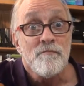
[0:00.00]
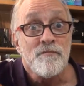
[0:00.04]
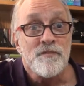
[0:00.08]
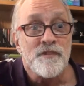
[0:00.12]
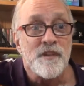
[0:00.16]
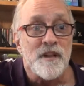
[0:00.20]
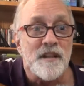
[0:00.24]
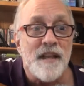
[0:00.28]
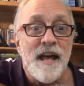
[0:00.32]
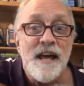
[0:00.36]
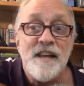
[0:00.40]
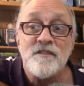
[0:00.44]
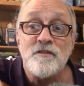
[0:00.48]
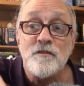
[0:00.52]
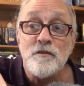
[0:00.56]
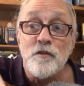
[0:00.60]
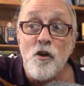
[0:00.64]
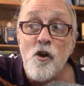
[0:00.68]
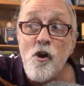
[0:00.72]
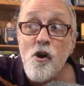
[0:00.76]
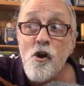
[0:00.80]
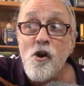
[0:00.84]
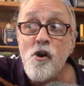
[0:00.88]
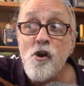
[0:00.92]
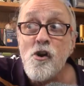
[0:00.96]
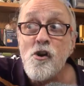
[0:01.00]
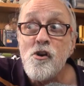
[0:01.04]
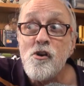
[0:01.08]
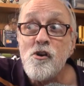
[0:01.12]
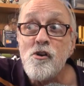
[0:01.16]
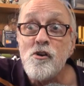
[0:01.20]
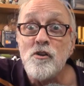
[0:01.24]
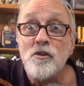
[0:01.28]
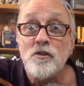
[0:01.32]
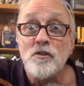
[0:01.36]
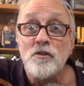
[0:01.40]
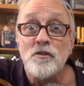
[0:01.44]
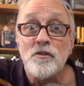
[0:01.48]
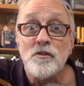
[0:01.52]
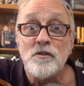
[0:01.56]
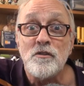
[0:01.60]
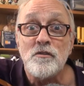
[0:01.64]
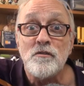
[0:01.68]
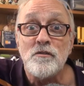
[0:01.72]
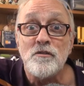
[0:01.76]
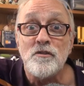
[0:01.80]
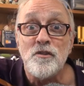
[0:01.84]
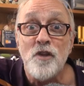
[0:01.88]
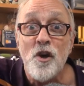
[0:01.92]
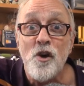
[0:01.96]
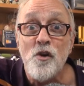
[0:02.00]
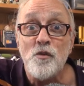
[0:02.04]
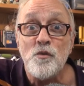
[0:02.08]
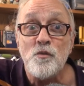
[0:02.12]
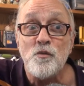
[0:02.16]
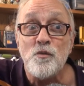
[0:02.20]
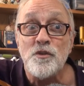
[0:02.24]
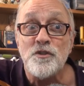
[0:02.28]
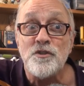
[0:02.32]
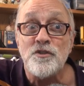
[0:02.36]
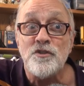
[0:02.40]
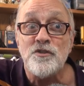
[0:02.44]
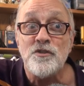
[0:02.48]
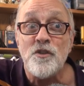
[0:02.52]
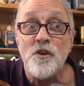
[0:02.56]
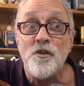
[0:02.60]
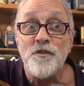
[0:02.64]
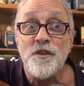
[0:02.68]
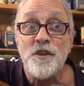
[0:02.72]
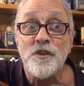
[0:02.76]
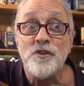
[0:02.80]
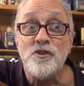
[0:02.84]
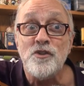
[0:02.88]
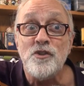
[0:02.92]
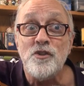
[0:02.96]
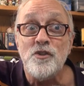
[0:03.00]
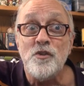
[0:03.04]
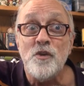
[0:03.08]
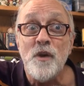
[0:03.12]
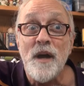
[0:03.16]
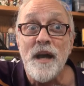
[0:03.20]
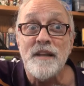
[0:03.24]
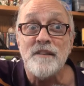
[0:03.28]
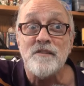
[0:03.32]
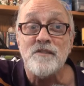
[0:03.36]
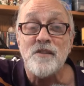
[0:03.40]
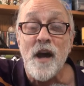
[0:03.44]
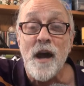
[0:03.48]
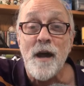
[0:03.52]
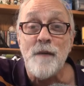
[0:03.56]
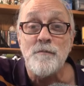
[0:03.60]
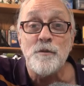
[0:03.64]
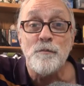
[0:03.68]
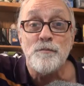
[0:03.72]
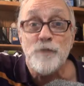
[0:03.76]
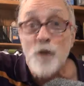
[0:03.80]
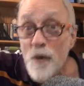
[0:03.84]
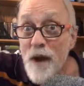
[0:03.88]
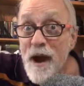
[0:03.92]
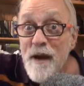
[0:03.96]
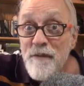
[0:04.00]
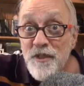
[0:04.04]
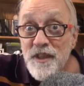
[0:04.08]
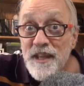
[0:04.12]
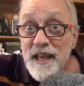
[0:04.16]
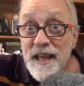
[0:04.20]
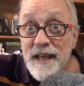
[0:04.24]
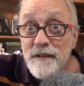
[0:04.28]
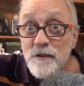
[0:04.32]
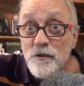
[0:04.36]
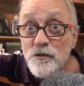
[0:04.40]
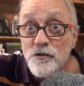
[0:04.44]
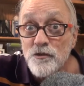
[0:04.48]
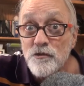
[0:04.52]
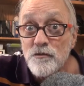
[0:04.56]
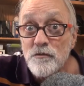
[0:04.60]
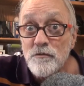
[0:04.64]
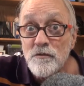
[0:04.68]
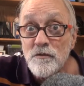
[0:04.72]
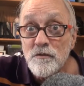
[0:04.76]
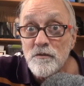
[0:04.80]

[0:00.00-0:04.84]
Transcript: The last long note was so that you had time to blow out the candles.